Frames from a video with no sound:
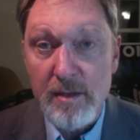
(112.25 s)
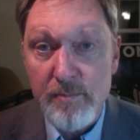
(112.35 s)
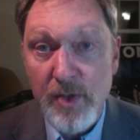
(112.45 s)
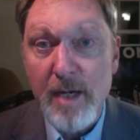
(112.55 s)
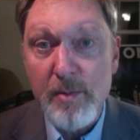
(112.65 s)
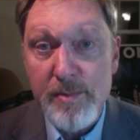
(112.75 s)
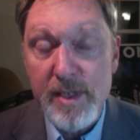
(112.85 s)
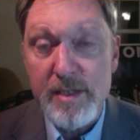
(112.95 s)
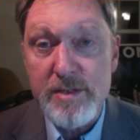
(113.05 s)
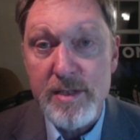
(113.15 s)
The problem
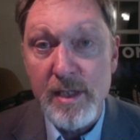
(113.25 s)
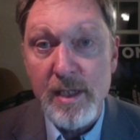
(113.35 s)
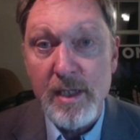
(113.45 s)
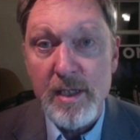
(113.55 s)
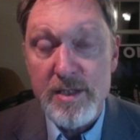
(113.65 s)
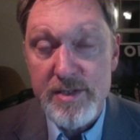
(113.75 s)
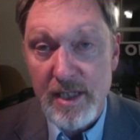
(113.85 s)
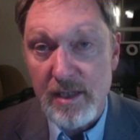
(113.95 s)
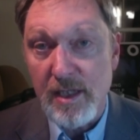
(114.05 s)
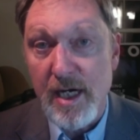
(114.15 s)
is, is
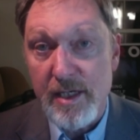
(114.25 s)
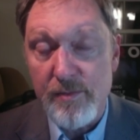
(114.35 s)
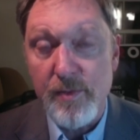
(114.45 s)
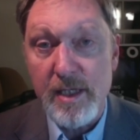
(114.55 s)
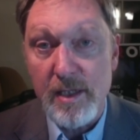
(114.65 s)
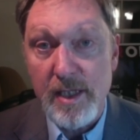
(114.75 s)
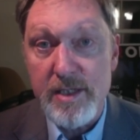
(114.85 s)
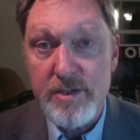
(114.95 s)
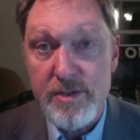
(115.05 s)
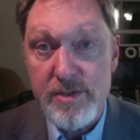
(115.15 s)
that a lot of the
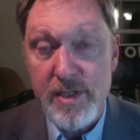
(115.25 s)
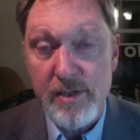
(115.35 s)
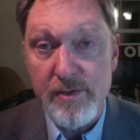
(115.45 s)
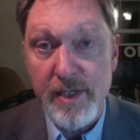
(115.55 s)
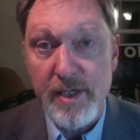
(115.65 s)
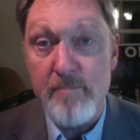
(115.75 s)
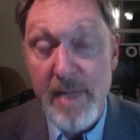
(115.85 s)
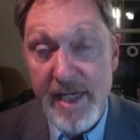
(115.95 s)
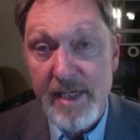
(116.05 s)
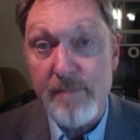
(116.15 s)
regulations that are there
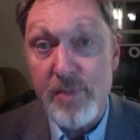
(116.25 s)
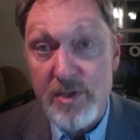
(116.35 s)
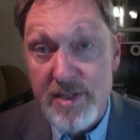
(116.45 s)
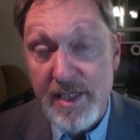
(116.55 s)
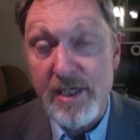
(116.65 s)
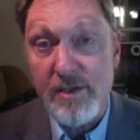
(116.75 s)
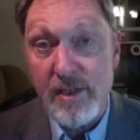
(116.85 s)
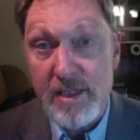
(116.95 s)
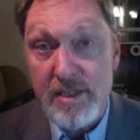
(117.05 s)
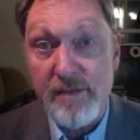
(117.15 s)
make it
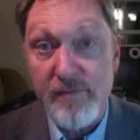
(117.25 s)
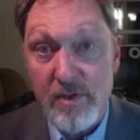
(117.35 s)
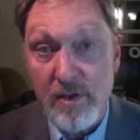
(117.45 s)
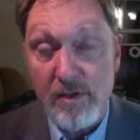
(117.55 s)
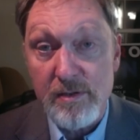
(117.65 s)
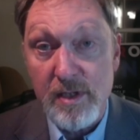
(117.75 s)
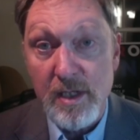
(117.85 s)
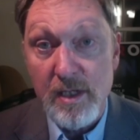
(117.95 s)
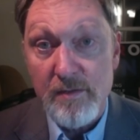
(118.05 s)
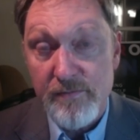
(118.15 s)
particularly difficult
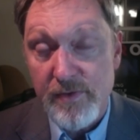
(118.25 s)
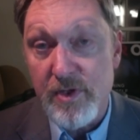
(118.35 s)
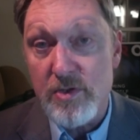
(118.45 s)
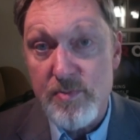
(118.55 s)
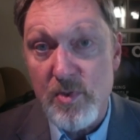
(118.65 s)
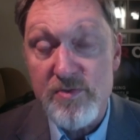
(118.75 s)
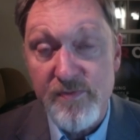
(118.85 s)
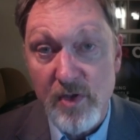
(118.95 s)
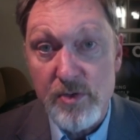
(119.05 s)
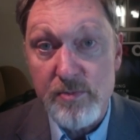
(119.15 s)
for those
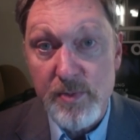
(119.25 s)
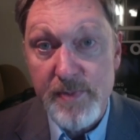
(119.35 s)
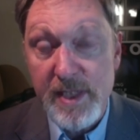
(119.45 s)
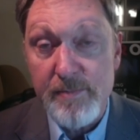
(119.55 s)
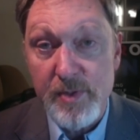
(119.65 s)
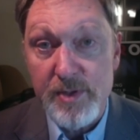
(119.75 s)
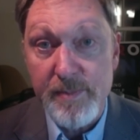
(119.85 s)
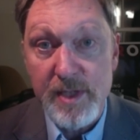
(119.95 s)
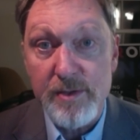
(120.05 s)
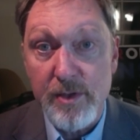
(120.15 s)
most vulnerable people to
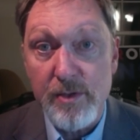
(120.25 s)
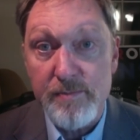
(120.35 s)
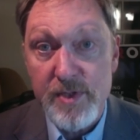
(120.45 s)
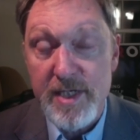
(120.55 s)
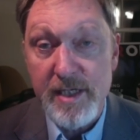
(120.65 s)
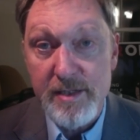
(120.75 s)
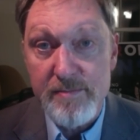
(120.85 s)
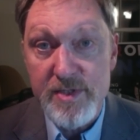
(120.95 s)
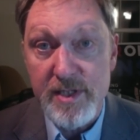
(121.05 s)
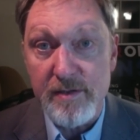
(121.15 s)
be able to go and protect
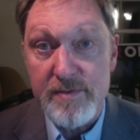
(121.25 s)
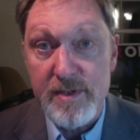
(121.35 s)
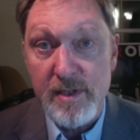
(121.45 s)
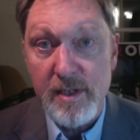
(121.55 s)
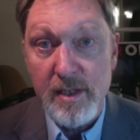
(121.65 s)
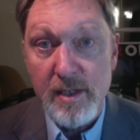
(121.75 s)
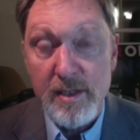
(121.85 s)
themselves.